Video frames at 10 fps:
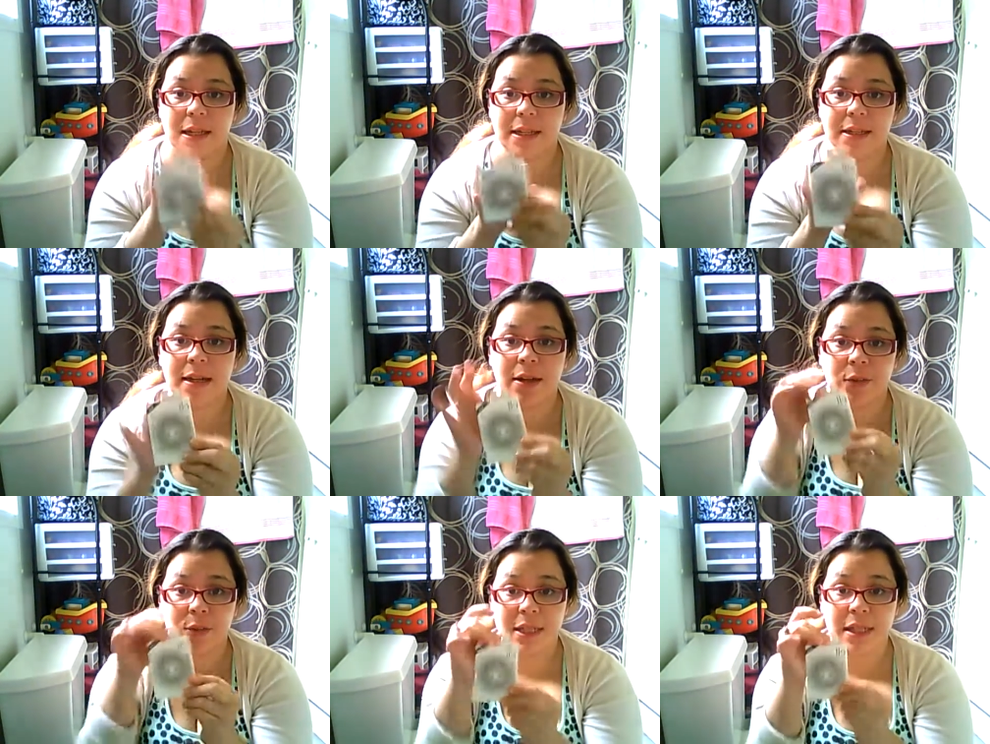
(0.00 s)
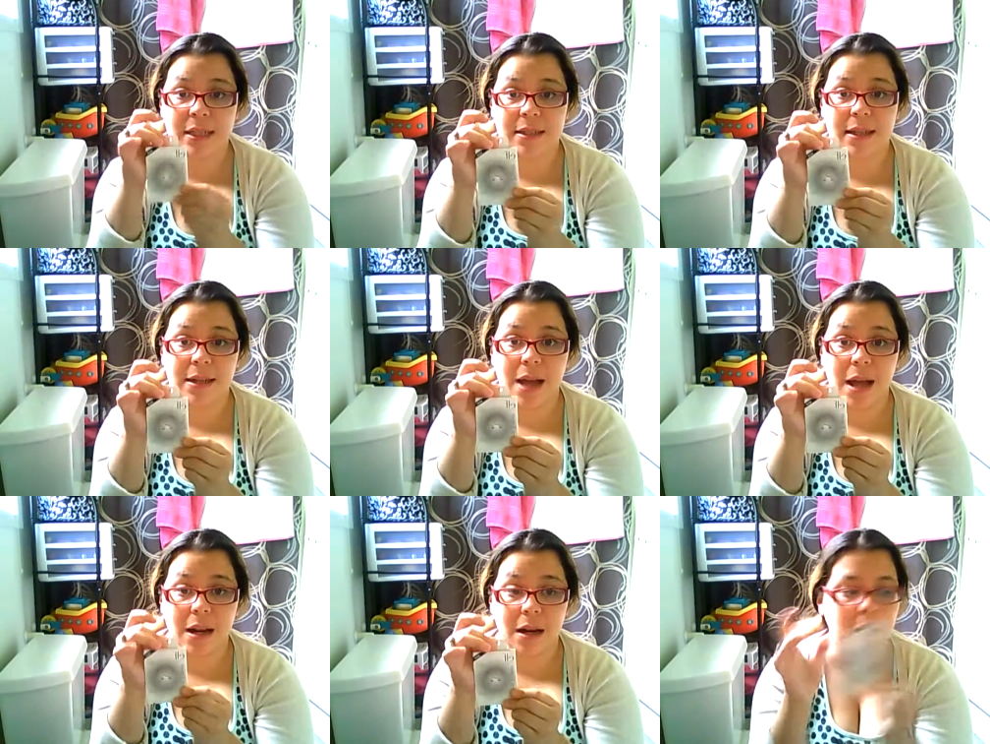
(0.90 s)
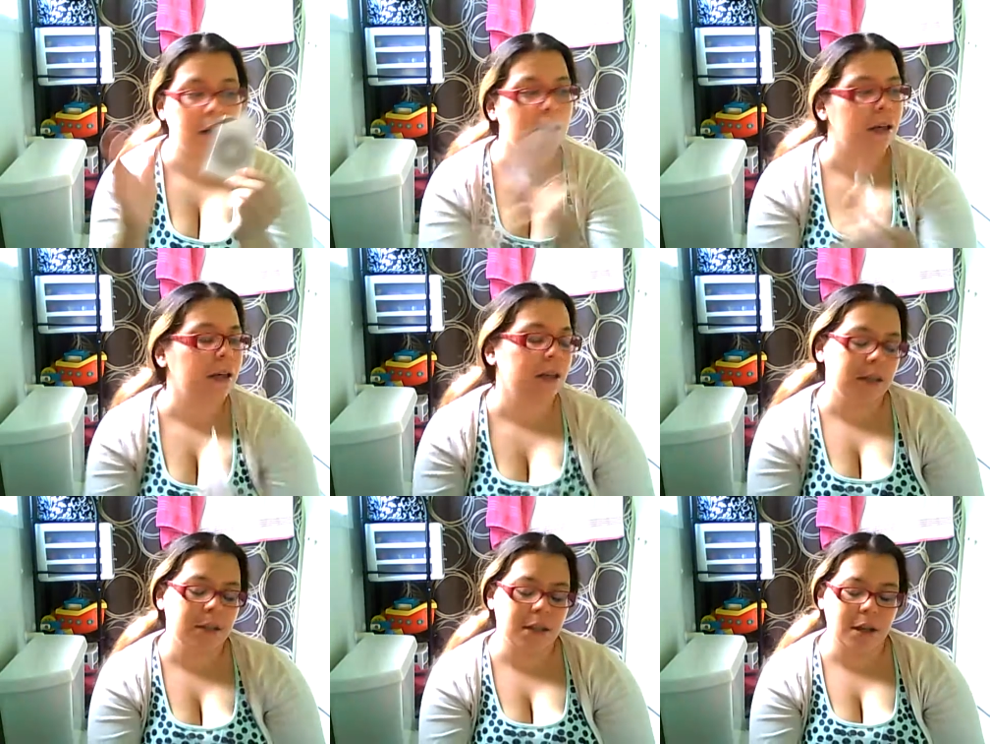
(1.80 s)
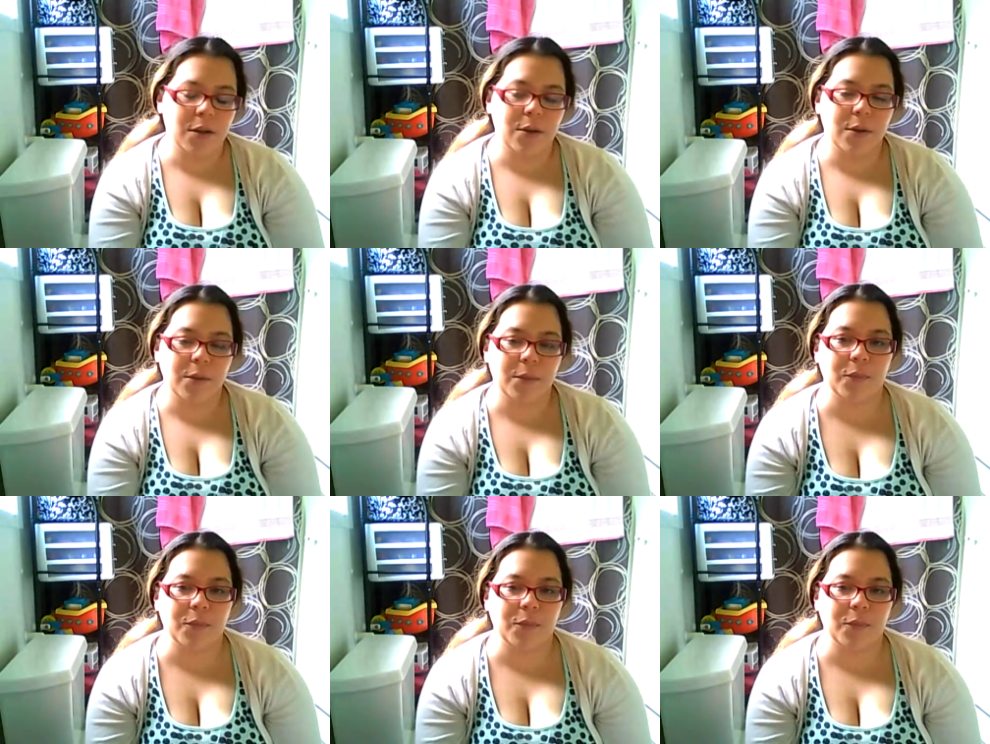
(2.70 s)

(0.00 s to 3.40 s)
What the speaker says: It's done with these, $1. So